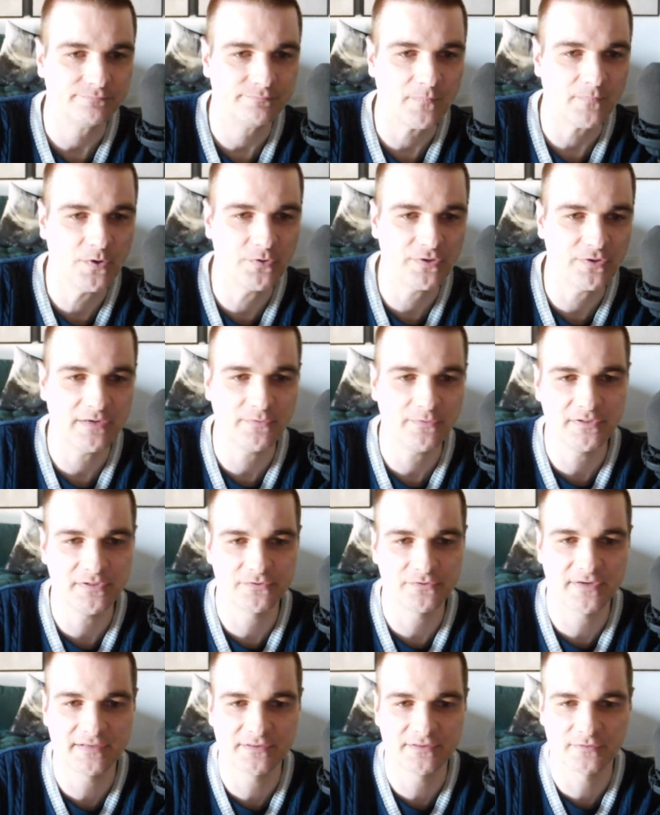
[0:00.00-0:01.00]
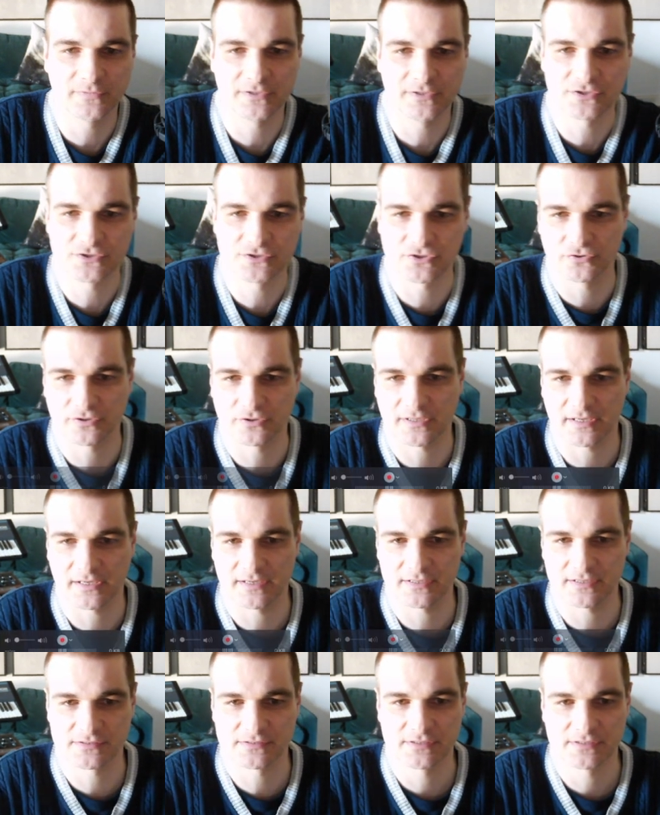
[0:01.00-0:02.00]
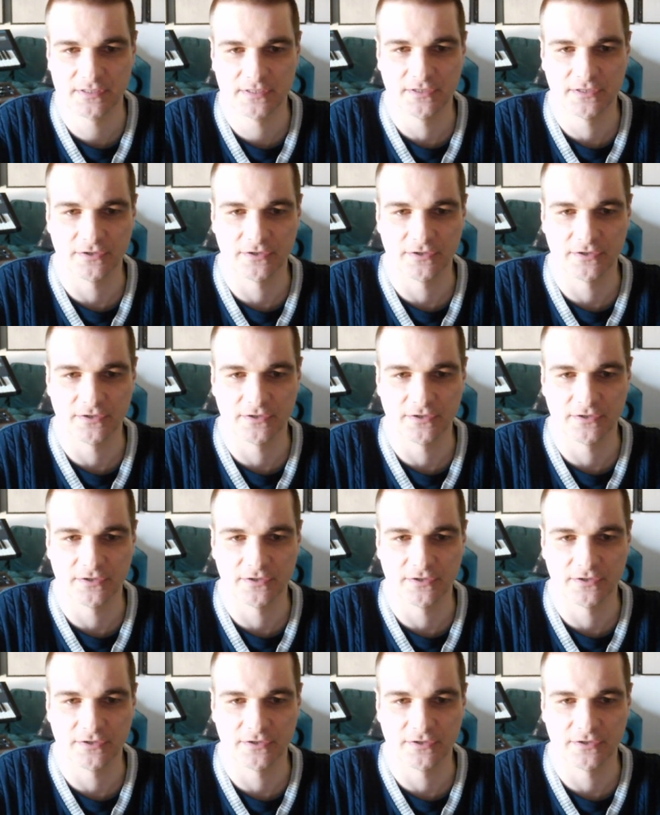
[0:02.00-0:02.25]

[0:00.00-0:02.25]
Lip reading: Okay, I will randomly showcase